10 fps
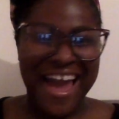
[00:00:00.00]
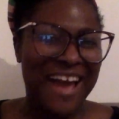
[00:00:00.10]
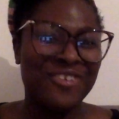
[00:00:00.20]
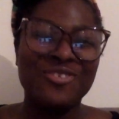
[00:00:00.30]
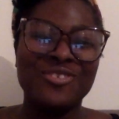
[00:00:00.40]

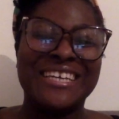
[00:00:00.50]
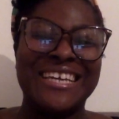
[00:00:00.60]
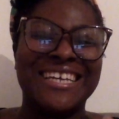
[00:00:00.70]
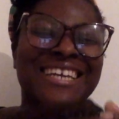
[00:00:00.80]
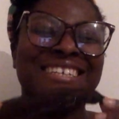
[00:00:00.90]
I don't know the
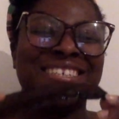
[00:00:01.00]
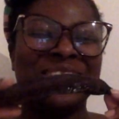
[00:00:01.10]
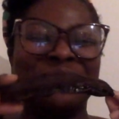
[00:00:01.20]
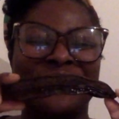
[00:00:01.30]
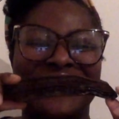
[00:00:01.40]
English
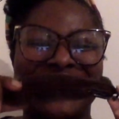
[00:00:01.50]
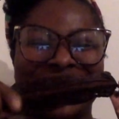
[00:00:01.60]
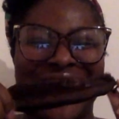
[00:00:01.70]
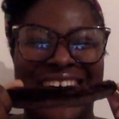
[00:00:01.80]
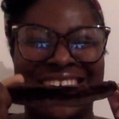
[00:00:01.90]
name for
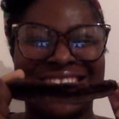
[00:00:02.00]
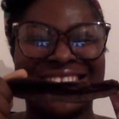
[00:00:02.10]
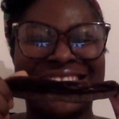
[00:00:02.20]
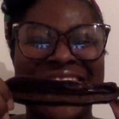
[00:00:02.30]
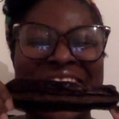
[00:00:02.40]
this, guys.
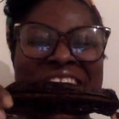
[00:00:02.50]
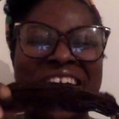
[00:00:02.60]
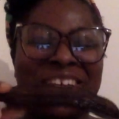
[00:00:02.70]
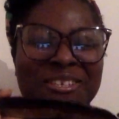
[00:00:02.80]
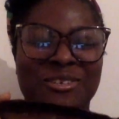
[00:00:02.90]

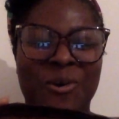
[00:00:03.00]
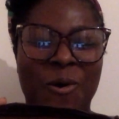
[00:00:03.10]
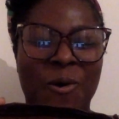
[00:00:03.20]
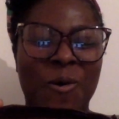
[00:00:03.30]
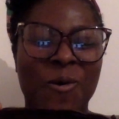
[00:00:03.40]

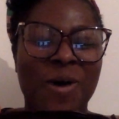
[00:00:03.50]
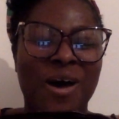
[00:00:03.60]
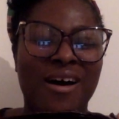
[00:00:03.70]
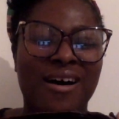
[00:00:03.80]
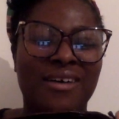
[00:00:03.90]
So,
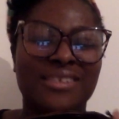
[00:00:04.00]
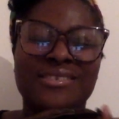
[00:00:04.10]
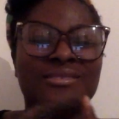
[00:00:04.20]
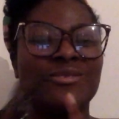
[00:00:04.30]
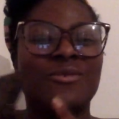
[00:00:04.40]

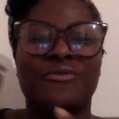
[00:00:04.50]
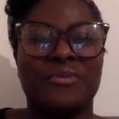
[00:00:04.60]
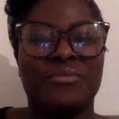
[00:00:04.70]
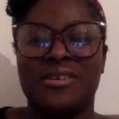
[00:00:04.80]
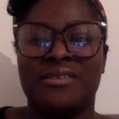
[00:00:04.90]
this is not
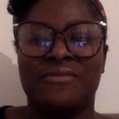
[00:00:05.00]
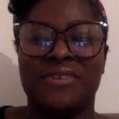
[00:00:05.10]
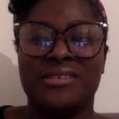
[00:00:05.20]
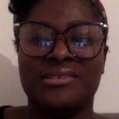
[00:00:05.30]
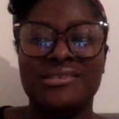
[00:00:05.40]
from the
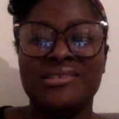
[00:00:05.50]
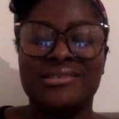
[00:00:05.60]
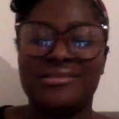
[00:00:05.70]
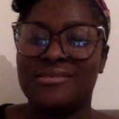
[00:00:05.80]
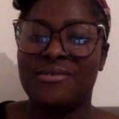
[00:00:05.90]

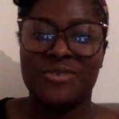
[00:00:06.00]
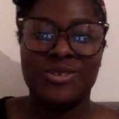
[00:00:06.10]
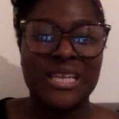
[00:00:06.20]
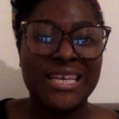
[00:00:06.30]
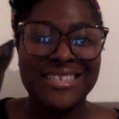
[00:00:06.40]
Fantes,
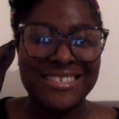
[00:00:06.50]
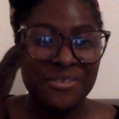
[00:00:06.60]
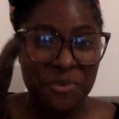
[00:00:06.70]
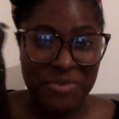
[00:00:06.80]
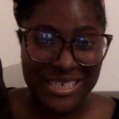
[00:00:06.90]
obviously. This is
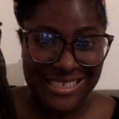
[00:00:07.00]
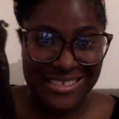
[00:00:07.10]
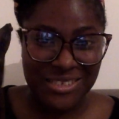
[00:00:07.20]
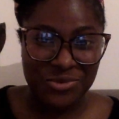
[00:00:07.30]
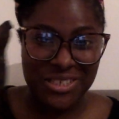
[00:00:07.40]
from the
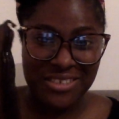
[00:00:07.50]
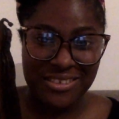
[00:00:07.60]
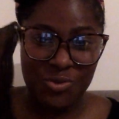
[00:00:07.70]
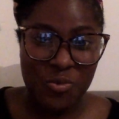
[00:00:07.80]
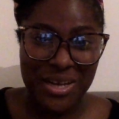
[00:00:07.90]
Ashanti region,
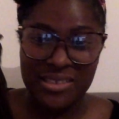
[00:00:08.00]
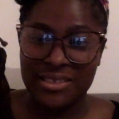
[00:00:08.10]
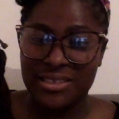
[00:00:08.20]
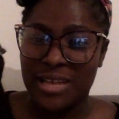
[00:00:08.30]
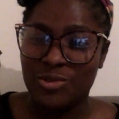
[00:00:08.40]

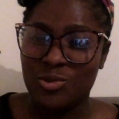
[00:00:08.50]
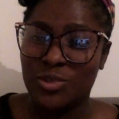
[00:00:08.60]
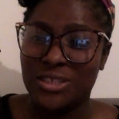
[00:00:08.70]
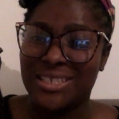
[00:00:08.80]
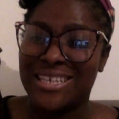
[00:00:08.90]
Kumasi. I don't know.
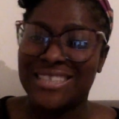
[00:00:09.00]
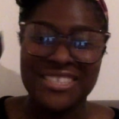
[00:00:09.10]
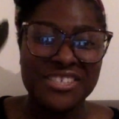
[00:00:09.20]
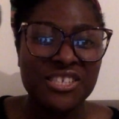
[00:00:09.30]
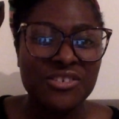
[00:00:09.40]
The
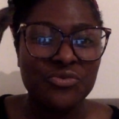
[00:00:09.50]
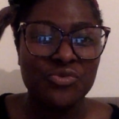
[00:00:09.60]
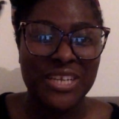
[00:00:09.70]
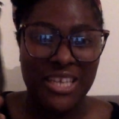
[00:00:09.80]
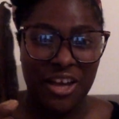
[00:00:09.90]
Ashantis
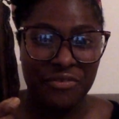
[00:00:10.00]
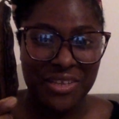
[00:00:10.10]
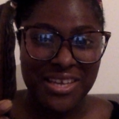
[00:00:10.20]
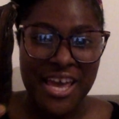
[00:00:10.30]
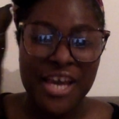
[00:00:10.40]
really love it.
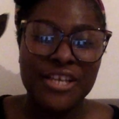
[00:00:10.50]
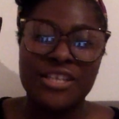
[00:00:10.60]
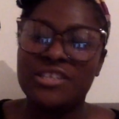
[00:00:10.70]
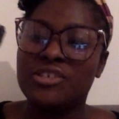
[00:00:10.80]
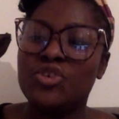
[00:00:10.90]

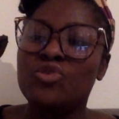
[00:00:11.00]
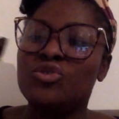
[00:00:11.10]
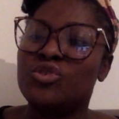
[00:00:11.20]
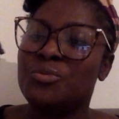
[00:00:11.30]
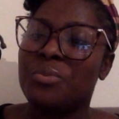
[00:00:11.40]
It's
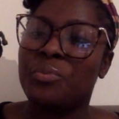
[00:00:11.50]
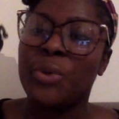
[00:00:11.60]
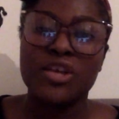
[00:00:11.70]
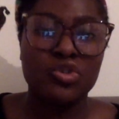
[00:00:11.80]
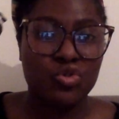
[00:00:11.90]
used to
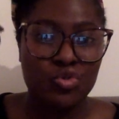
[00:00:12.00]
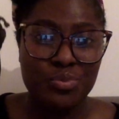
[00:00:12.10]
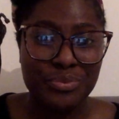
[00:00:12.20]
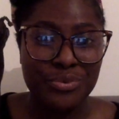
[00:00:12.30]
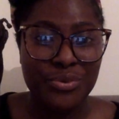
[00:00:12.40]
prepare soup.